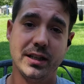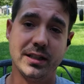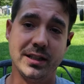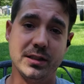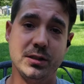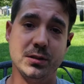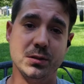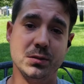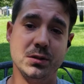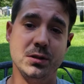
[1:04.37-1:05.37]
get
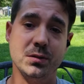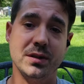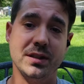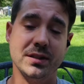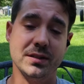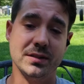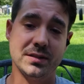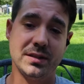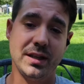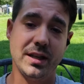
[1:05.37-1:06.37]
to do
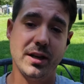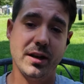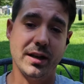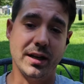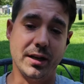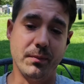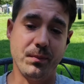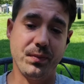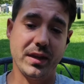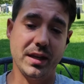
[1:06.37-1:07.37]
things
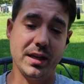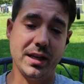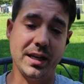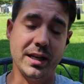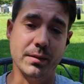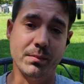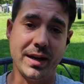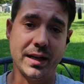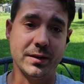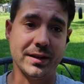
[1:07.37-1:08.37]
in a
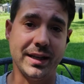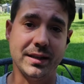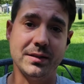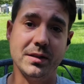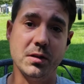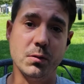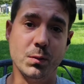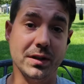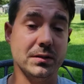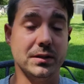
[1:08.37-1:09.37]
manner that,
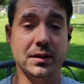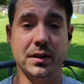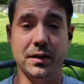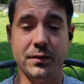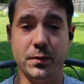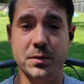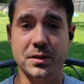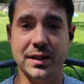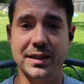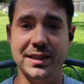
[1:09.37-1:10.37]
well,
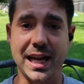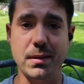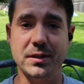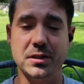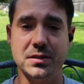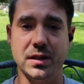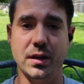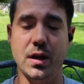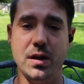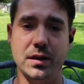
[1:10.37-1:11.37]
unfortunately damages the
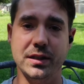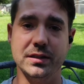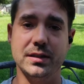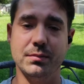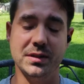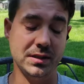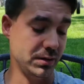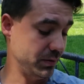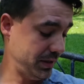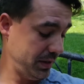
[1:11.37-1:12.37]
lawn in some
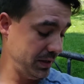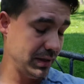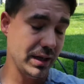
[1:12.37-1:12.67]
degree.